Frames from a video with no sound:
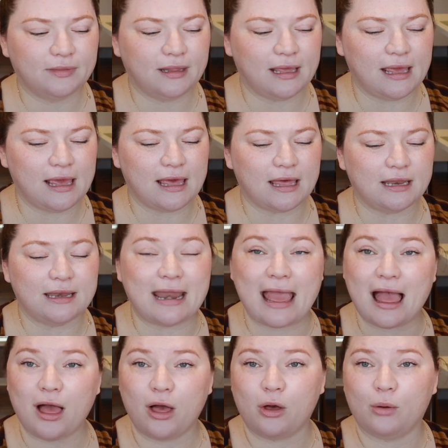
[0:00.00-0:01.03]
And
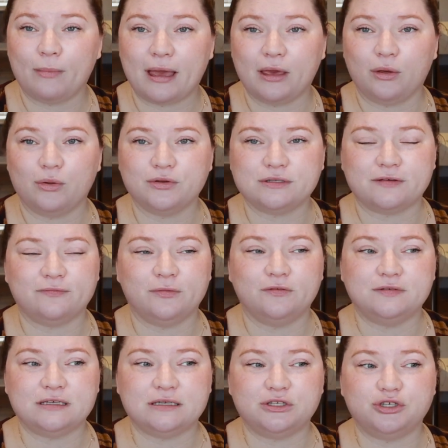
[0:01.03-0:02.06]
now my goals have
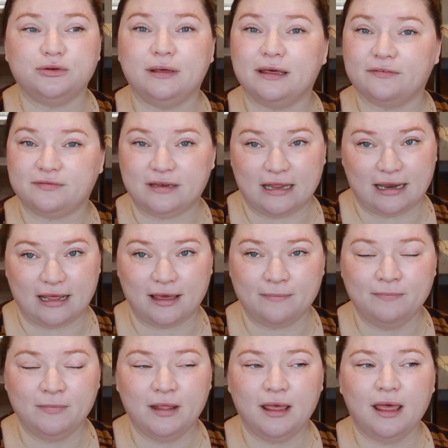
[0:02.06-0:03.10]
moved into gift
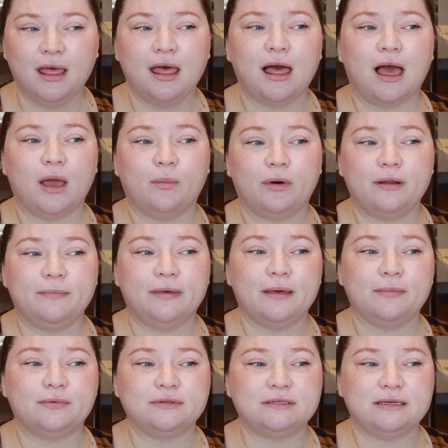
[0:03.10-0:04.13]
knitting. I want to be
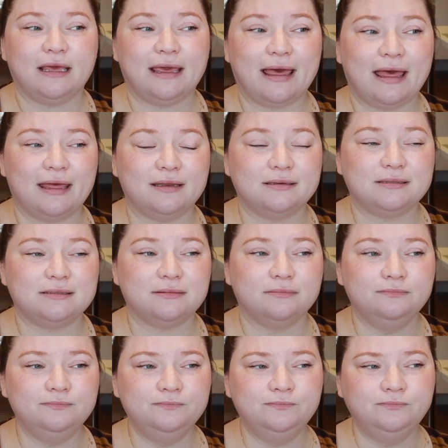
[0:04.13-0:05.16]
able to get
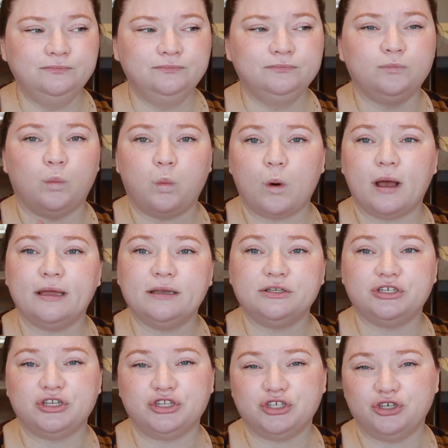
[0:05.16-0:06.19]
1
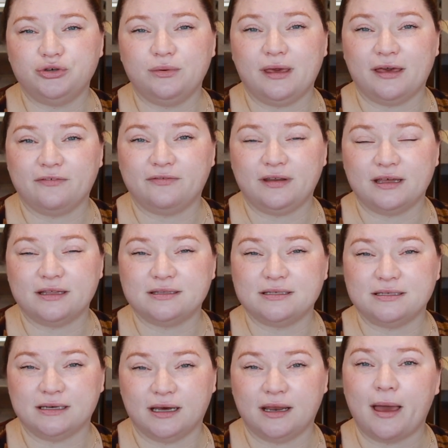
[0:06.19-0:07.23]
to 2 gift knits
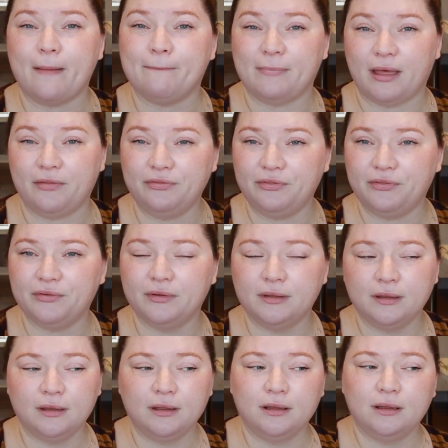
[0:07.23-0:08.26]
done a month,
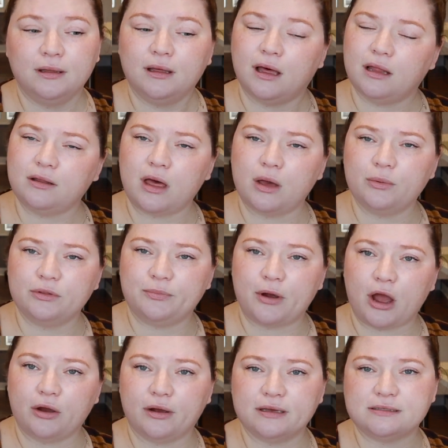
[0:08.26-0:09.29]
along with
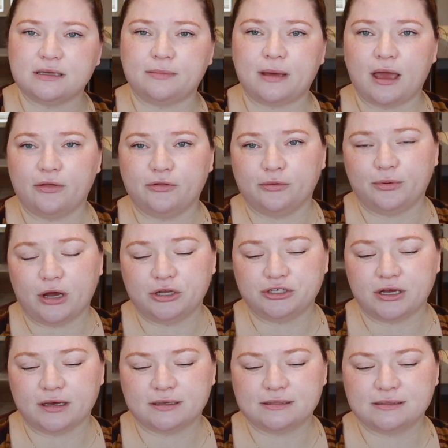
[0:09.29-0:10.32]
progress on my other
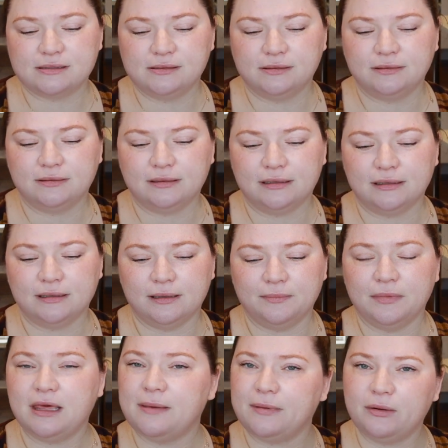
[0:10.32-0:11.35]
projects.
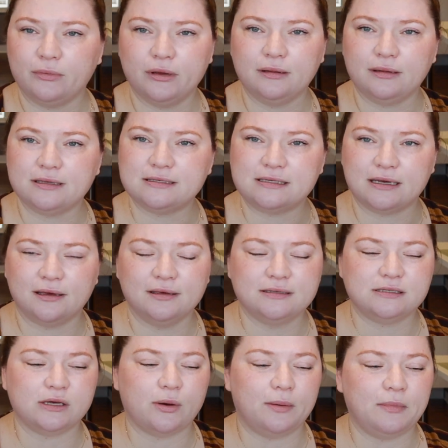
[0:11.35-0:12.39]
Keeping it realistic,
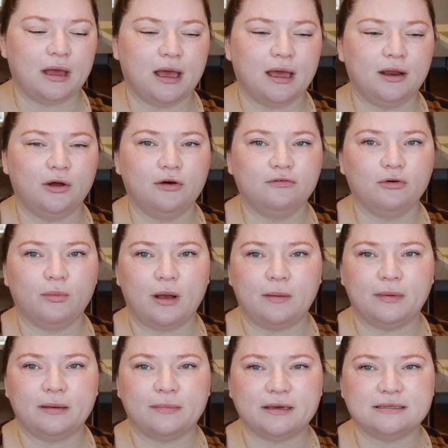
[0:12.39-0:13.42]
so I'm not
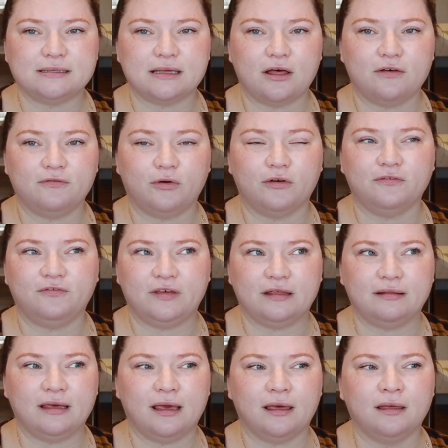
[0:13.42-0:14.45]
overwhelming myself or
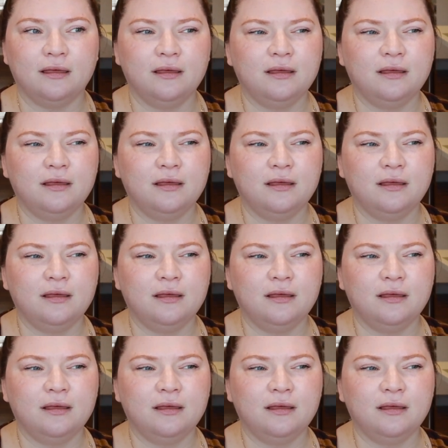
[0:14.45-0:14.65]
feeling